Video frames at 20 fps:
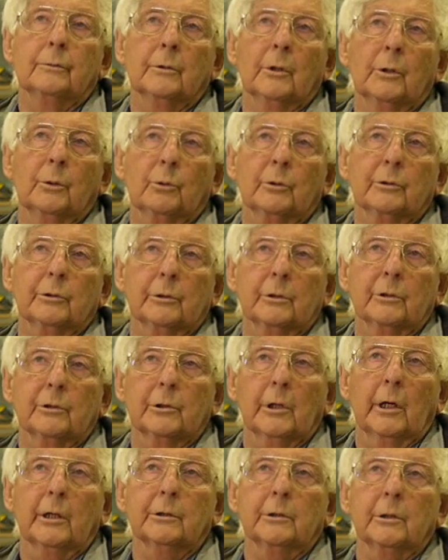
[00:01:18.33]
it was the
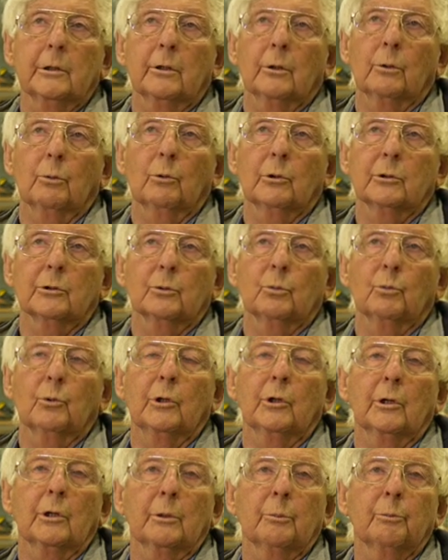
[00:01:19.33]
chassis that wasn't
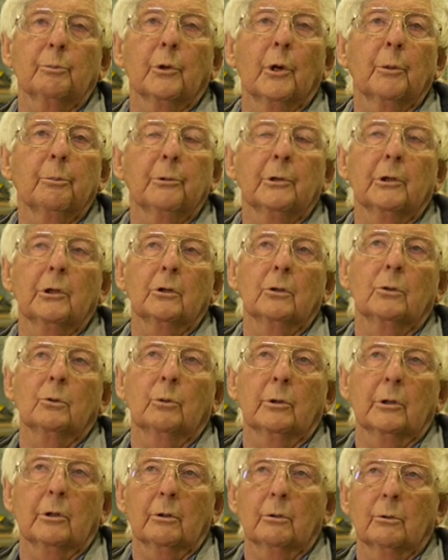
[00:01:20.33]
working properly or
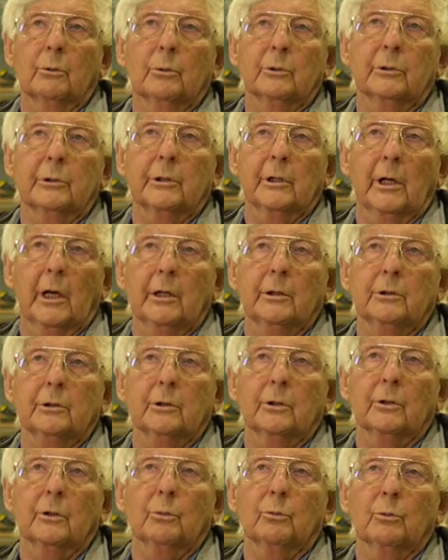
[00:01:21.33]
whether it was the
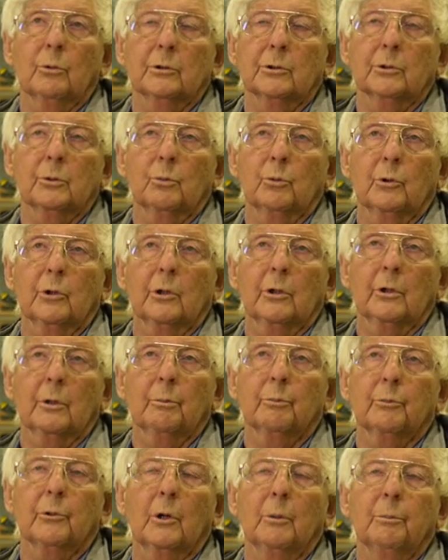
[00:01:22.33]
engine that wasn't
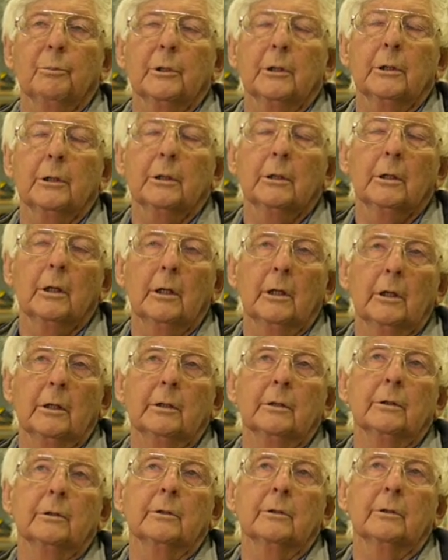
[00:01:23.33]
working properly.
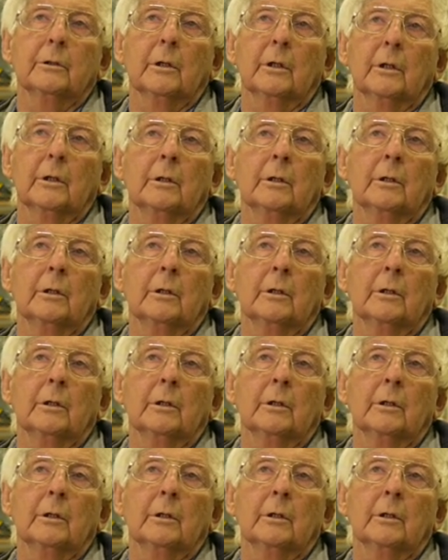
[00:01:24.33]
And